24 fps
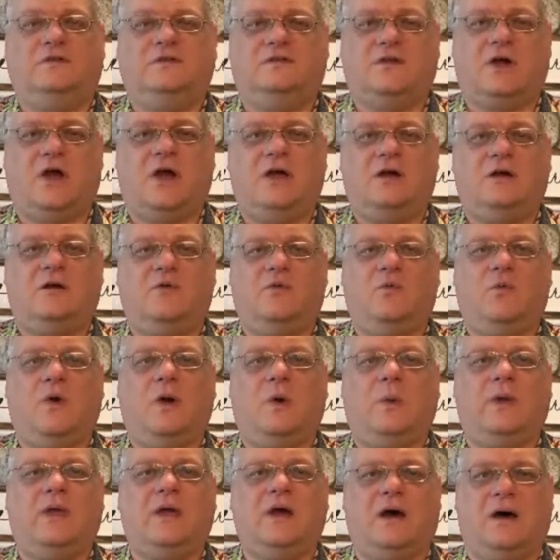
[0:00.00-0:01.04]
We start
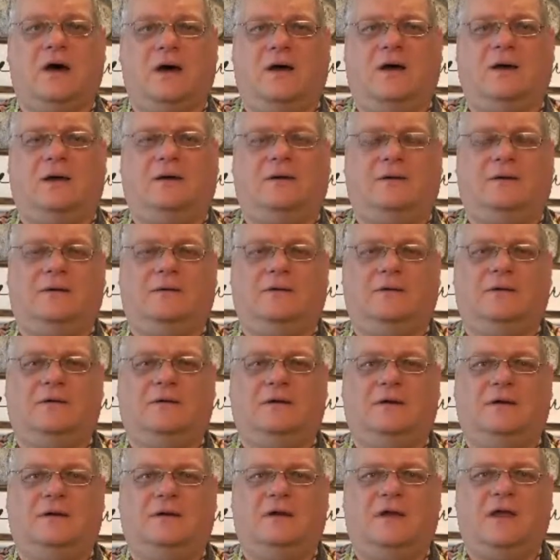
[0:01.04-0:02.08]
where we are.
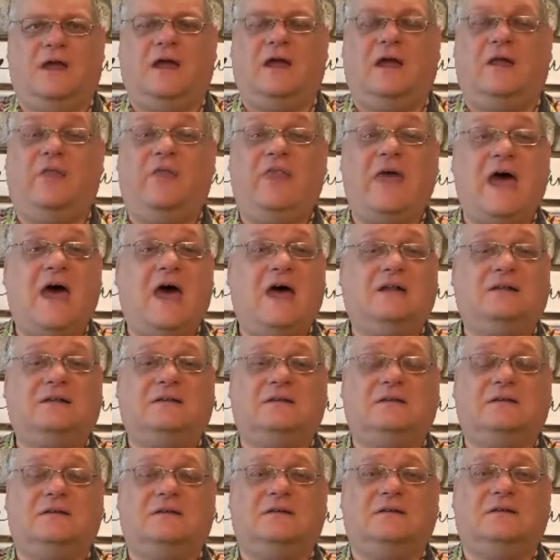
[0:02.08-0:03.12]
And
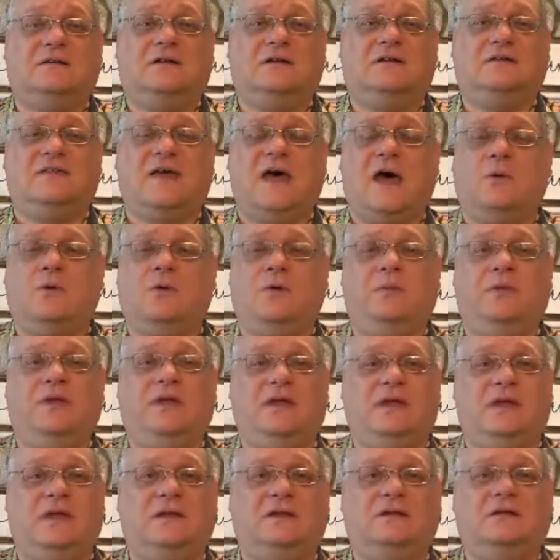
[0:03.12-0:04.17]
that is how we
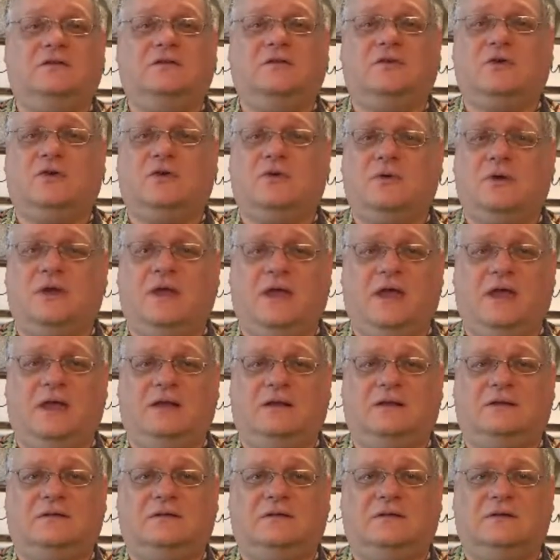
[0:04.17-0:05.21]
begin to
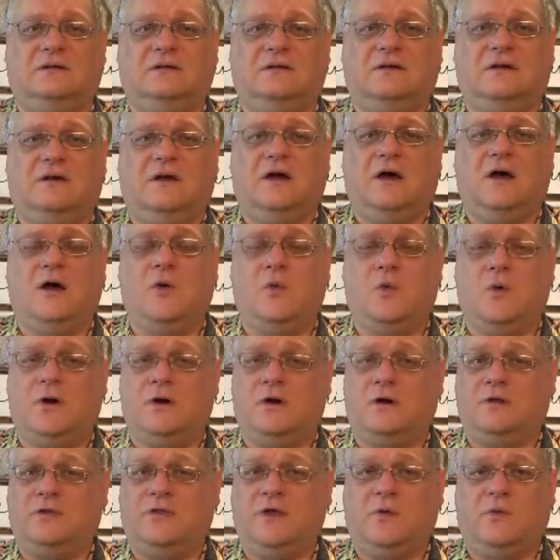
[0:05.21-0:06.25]
create a
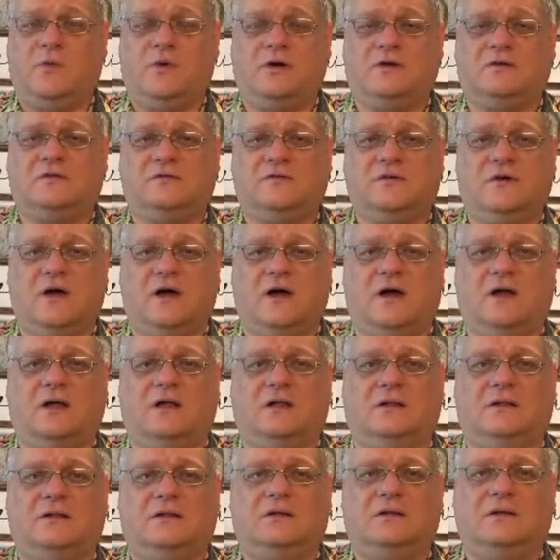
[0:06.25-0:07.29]
world that works for
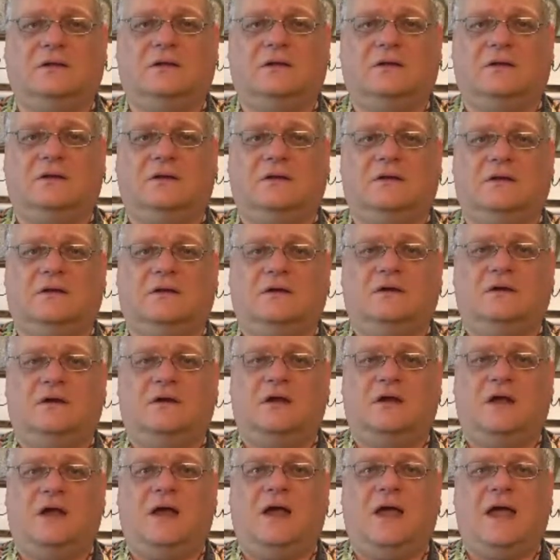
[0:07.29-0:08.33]
all.
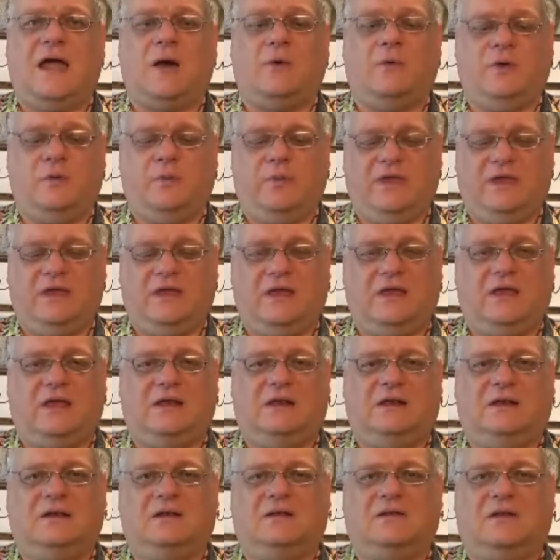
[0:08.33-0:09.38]
How we
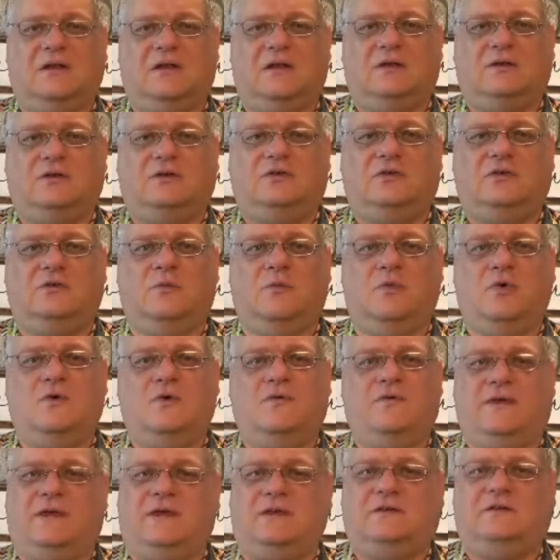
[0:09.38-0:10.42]
begin to
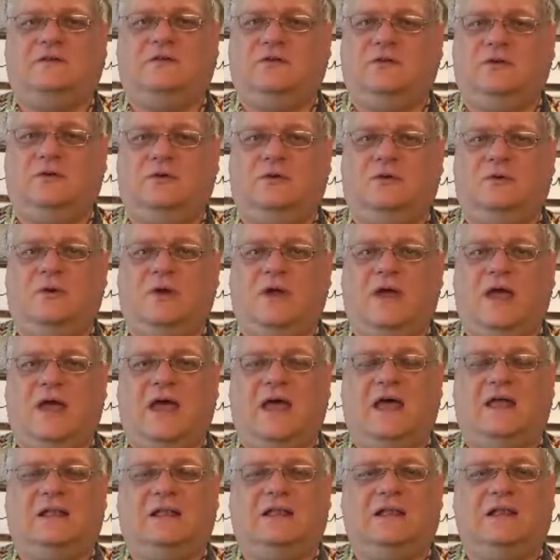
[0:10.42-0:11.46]
move into
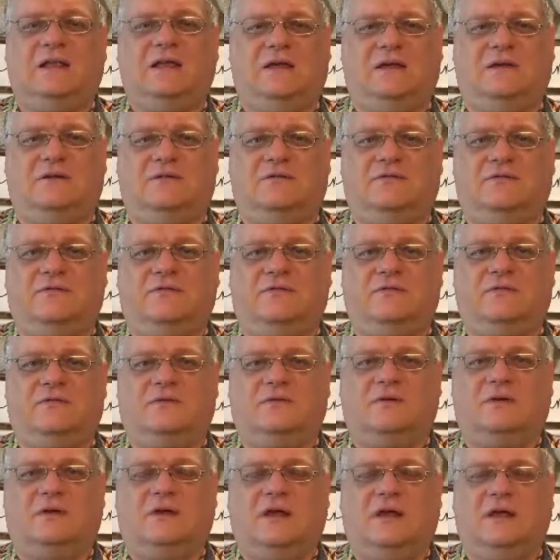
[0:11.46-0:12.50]
and live
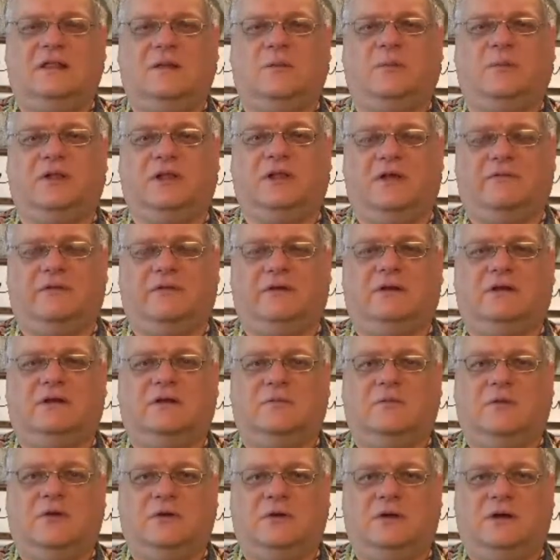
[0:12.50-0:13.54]
in the
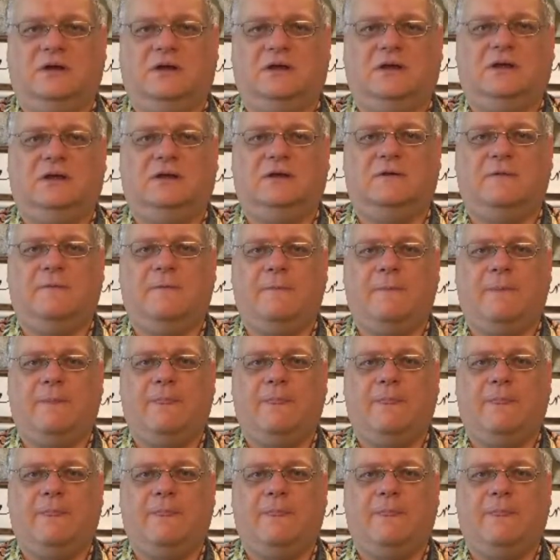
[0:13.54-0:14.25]
beloved community.